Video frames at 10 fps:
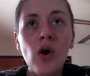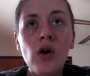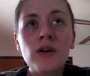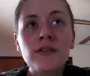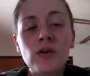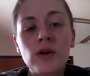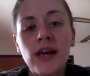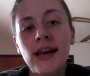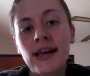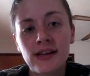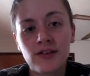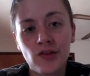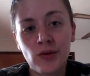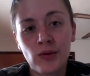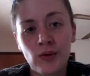also getting
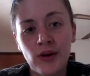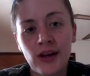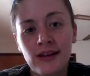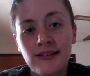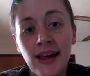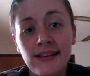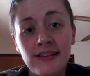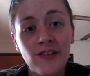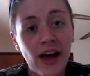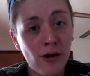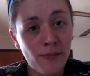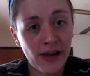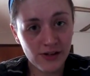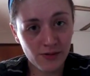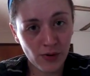into an intensive
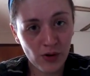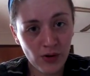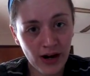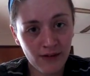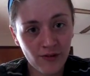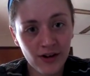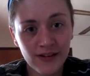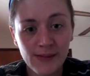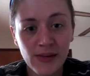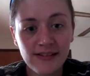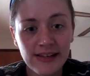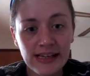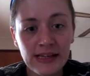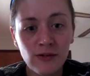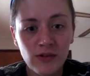outpatient program for DBT,